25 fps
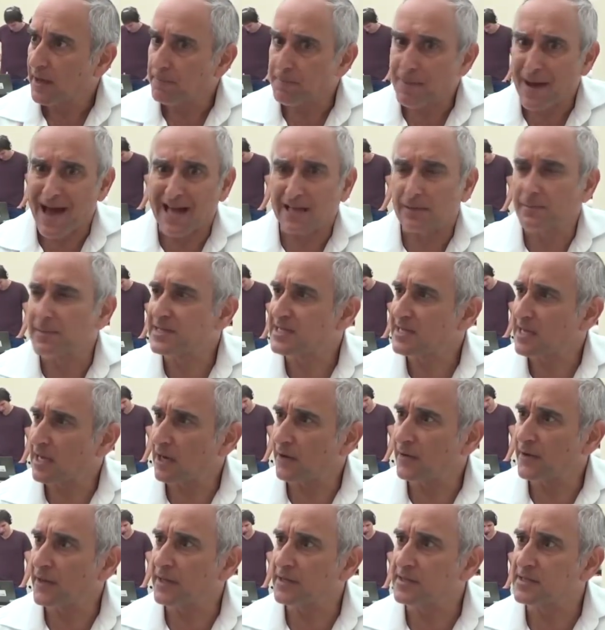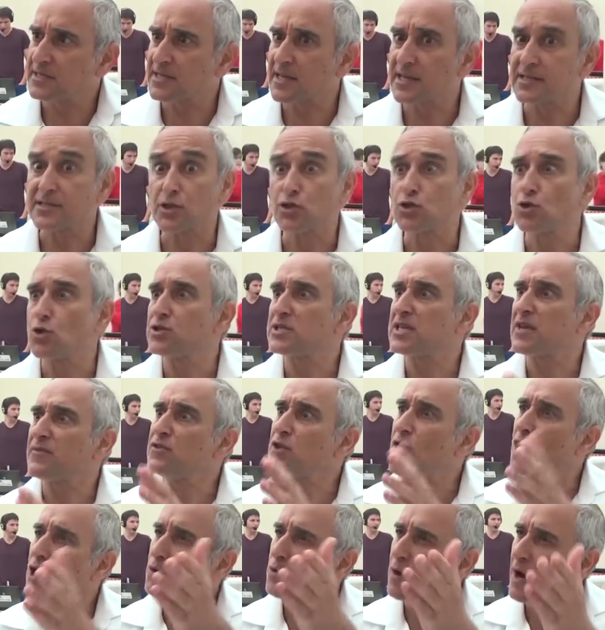parliamentarian says the Jews have
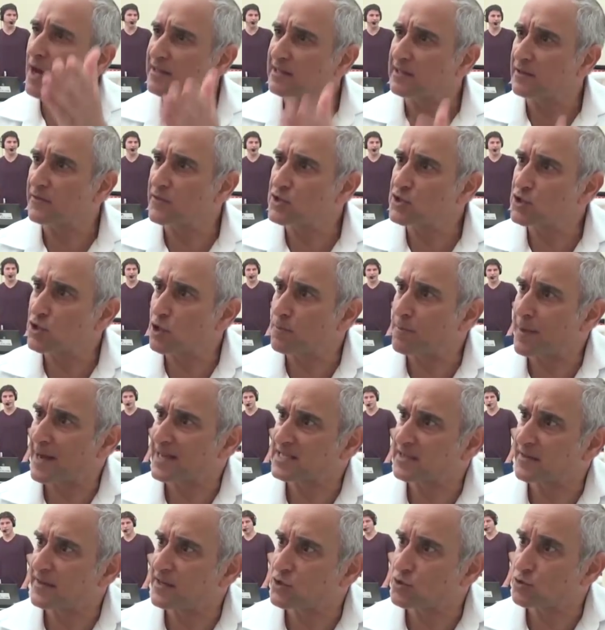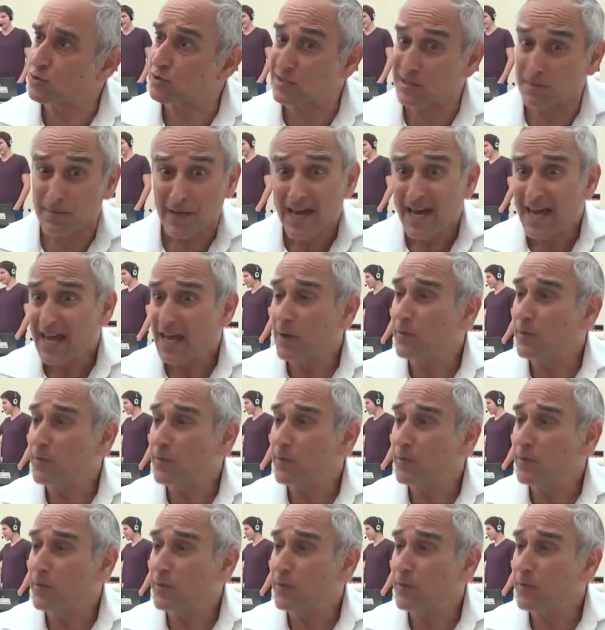no right to live in certain parts of East Jerusalem.